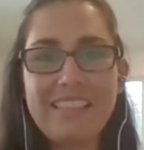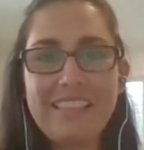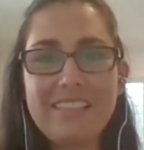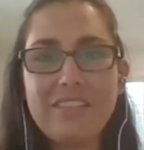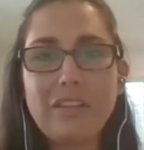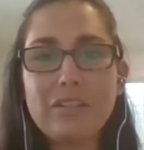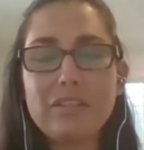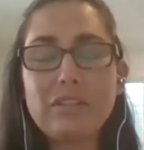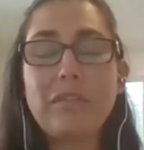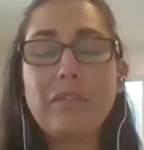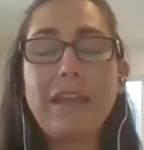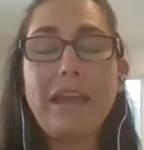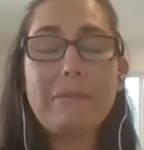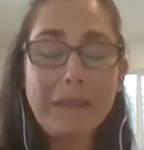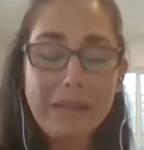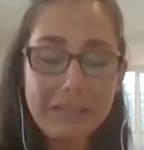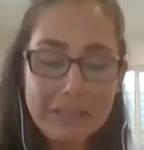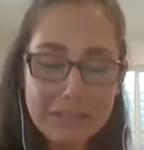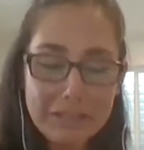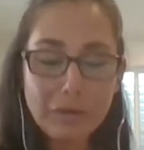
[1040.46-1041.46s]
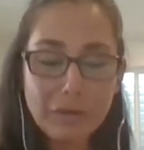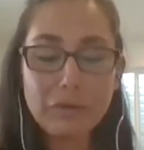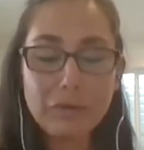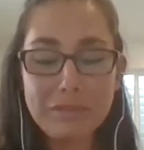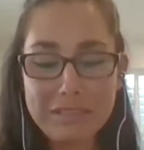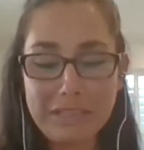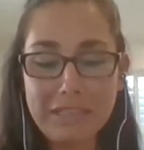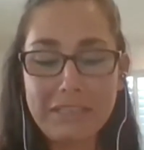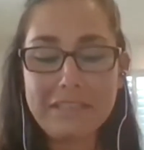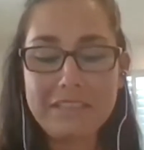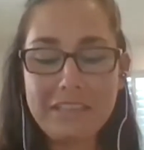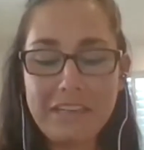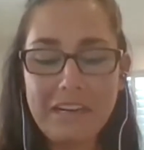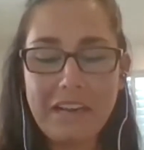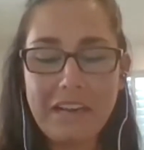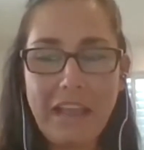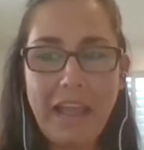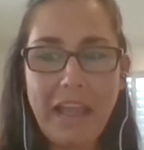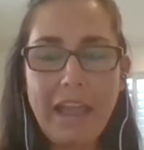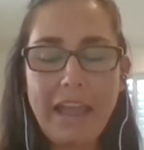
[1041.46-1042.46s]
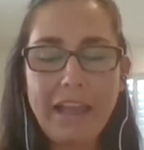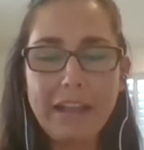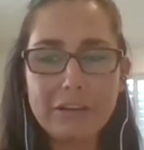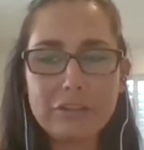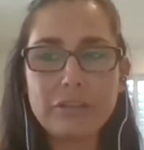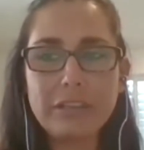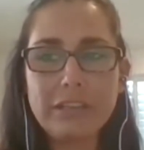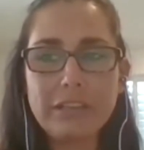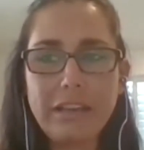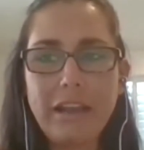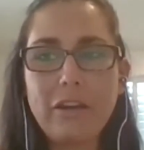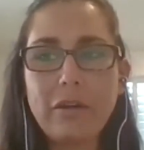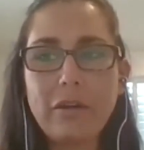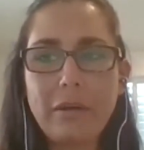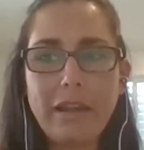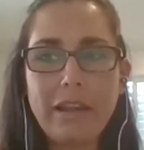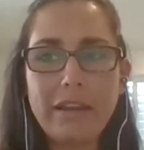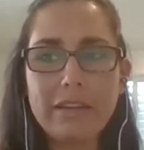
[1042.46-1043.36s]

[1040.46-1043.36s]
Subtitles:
So that makes total sense. Actually now,